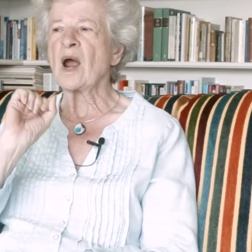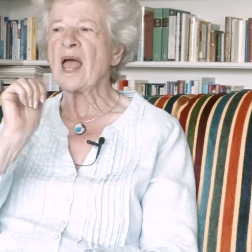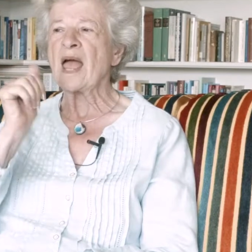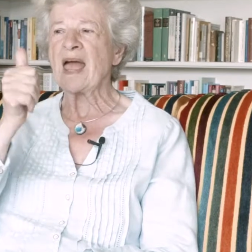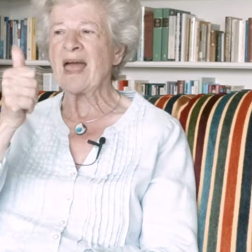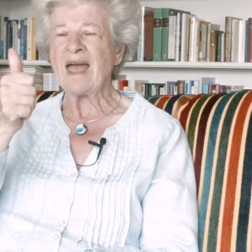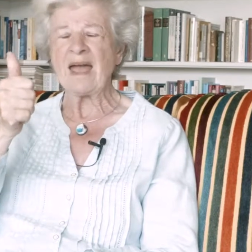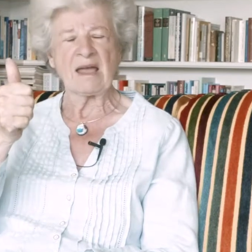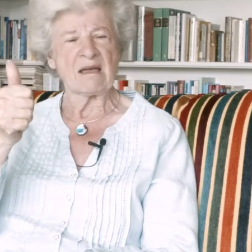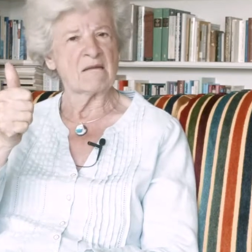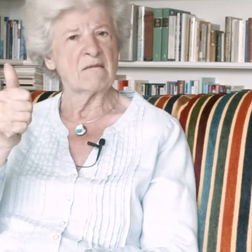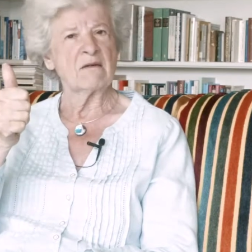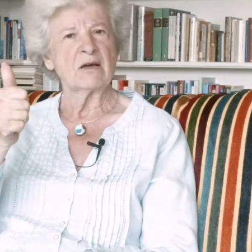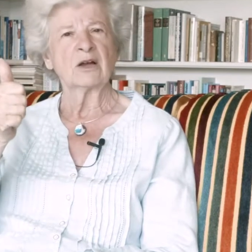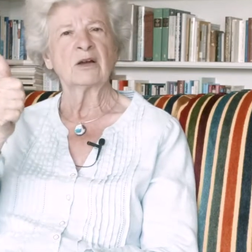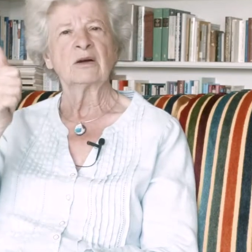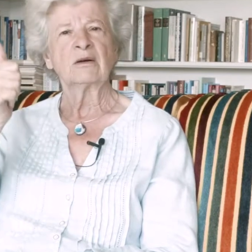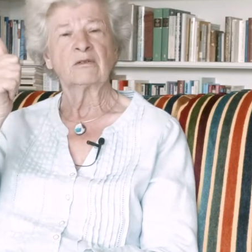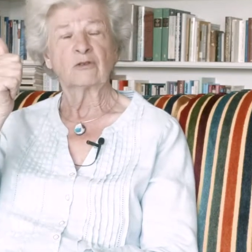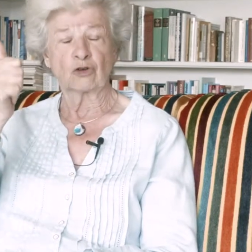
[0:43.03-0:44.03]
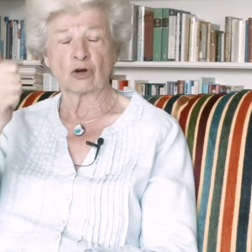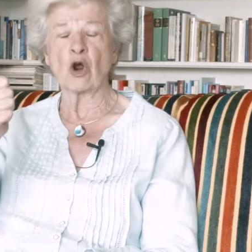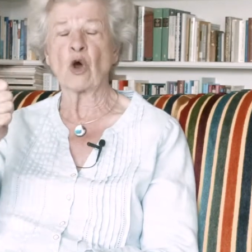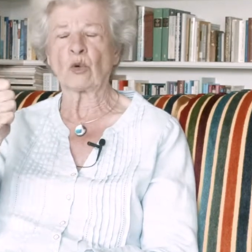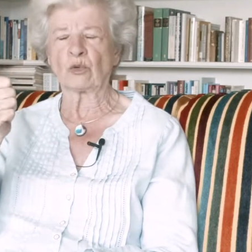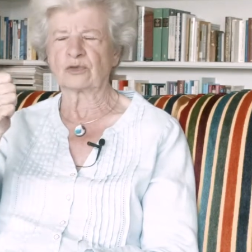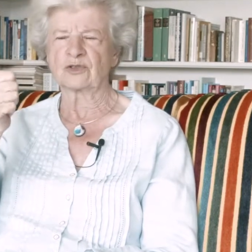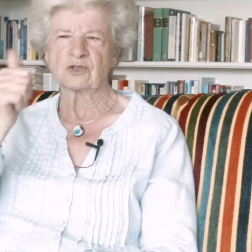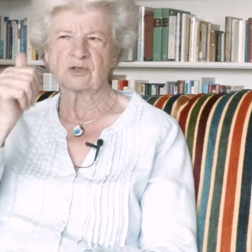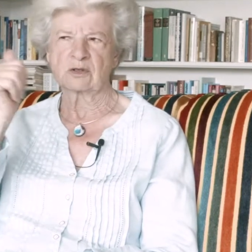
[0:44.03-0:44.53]

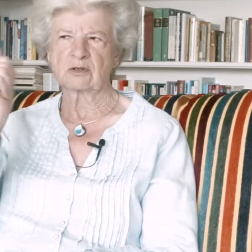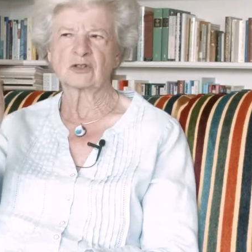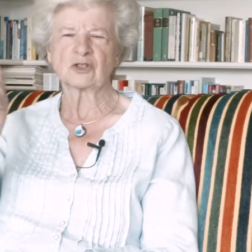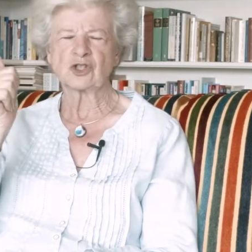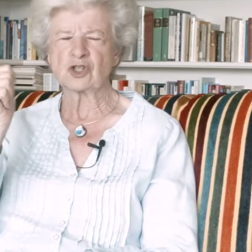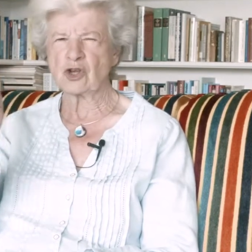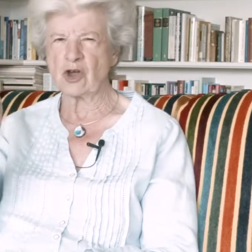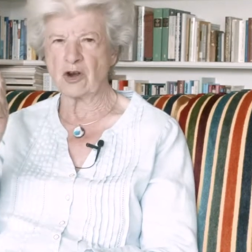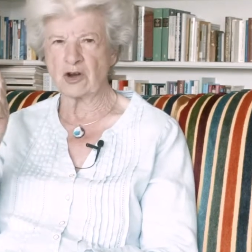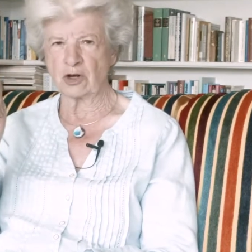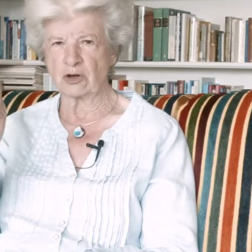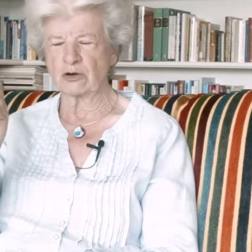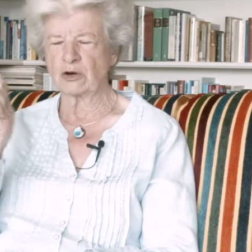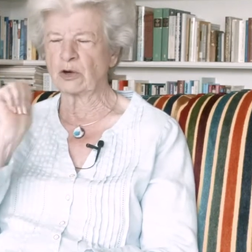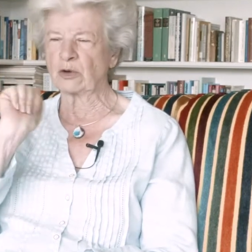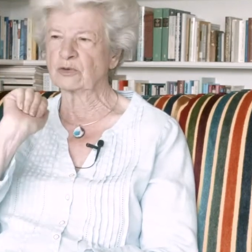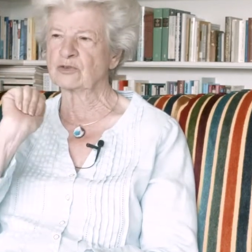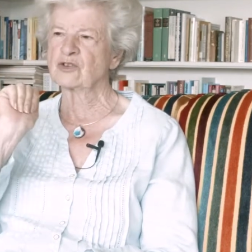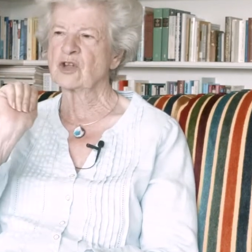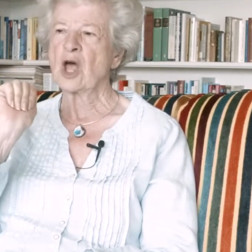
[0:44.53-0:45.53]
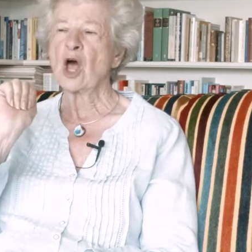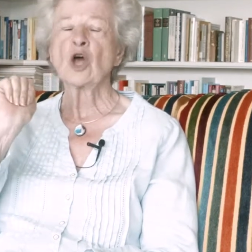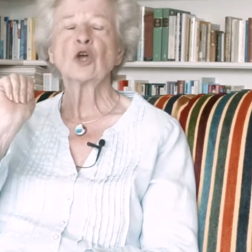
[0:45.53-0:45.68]
concerning clothes,